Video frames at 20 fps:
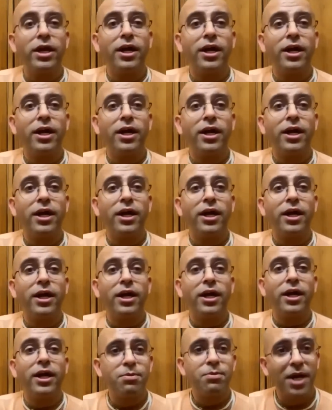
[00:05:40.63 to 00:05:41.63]

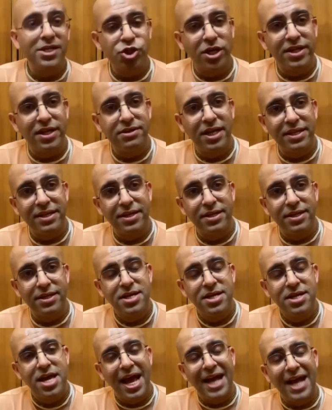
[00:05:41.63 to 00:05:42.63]
karmas, which are
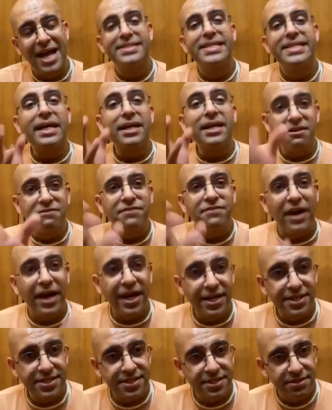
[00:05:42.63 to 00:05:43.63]
done in the, as a
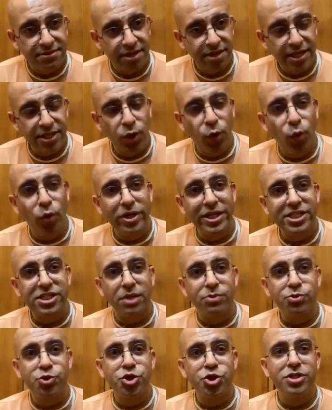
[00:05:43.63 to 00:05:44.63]
sacrifice in the
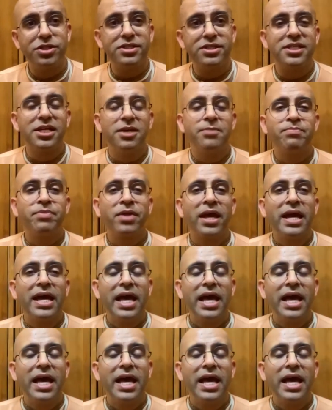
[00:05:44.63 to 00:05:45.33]
holy scriptures.